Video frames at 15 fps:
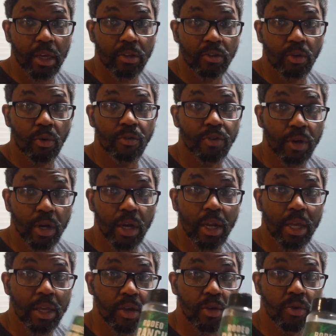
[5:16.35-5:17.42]
So if you're going
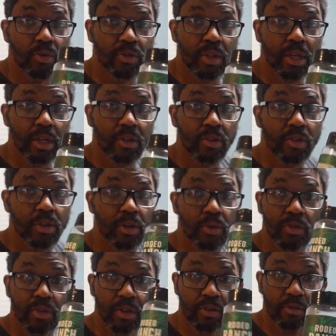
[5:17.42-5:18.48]
to use this
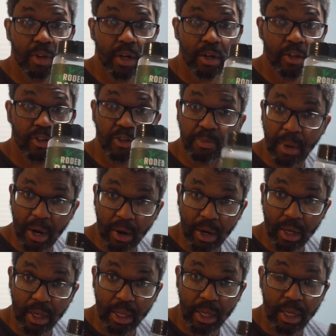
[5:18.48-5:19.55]
very
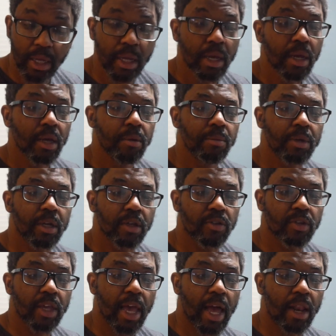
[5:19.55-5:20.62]
sparingly because
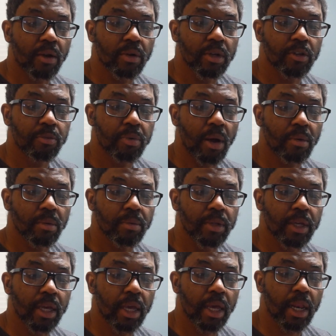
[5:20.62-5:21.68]
the calories probably
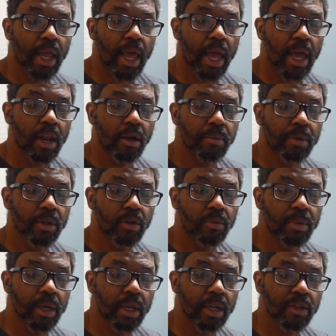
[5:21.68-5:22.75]
can add up a little bit.